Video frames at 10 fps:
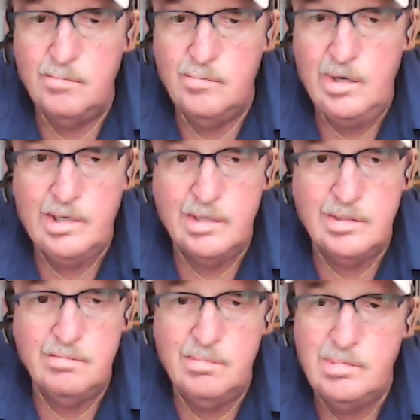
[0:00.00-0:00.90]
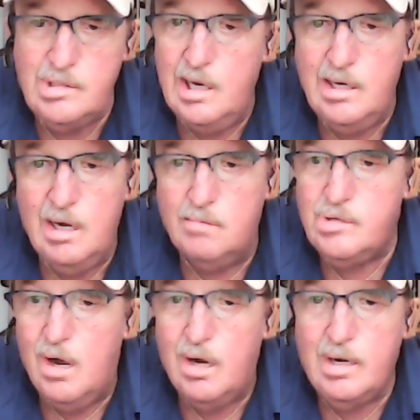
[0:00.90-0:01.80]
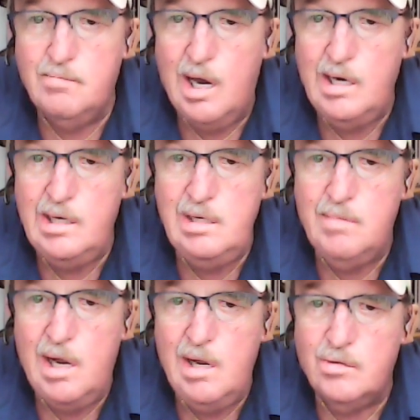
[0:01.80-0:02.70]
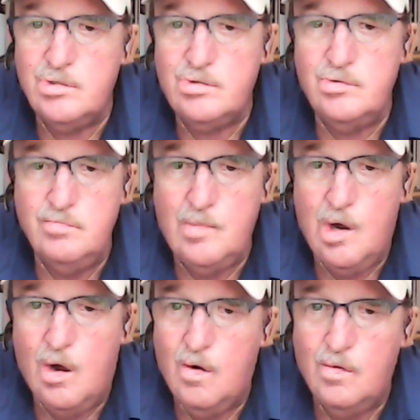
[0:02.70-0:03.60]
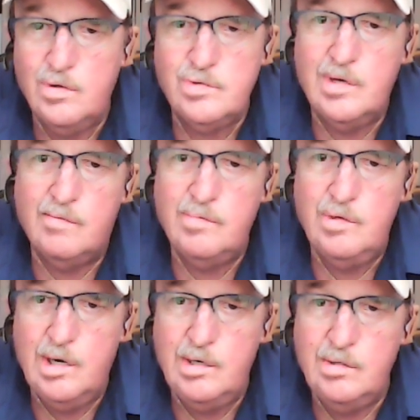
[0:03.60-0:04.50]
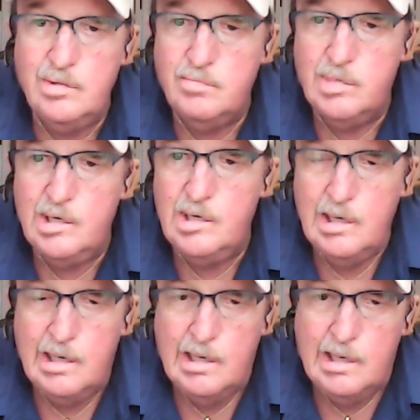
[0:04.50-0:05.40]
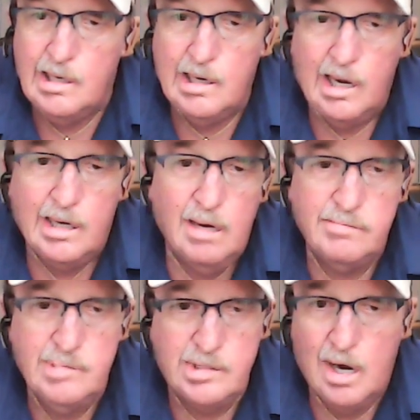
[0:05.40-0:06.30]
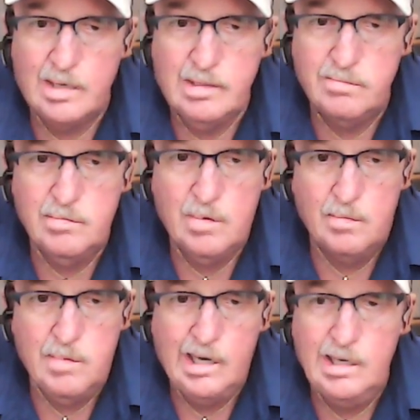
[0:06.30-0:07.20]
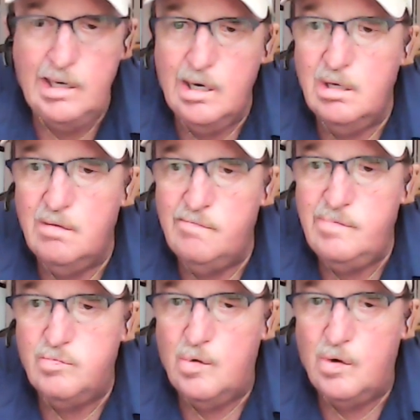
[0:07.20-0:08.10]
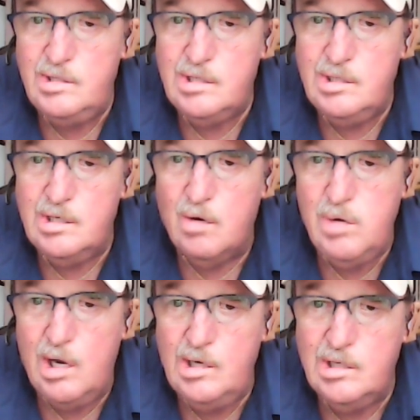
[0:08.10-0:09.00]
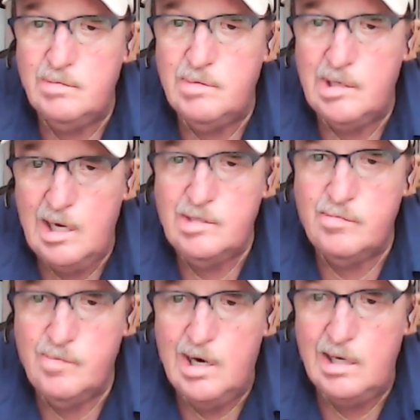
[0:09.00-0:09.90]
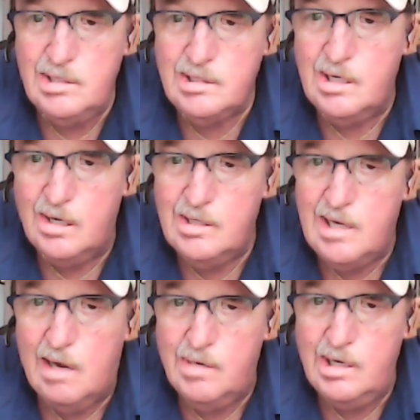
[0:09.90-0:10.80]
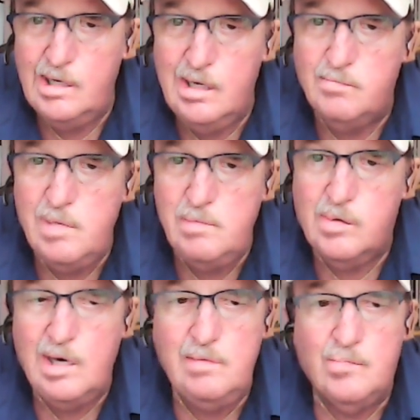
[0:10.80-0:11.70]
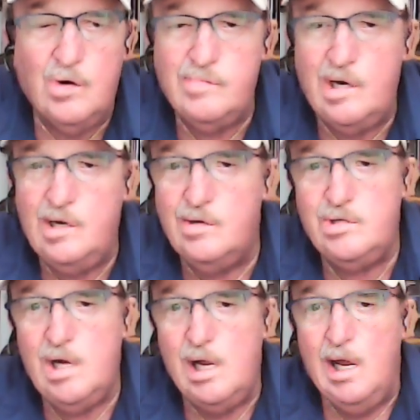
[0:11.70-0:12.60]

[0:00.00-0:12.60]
We can end up talking by email, Zoom calls, whatever you want to do, but I'd love to talk to people about it, hear your viewpoints and your opinions, but that's where I sit on that one, and there'll be plenty more videos.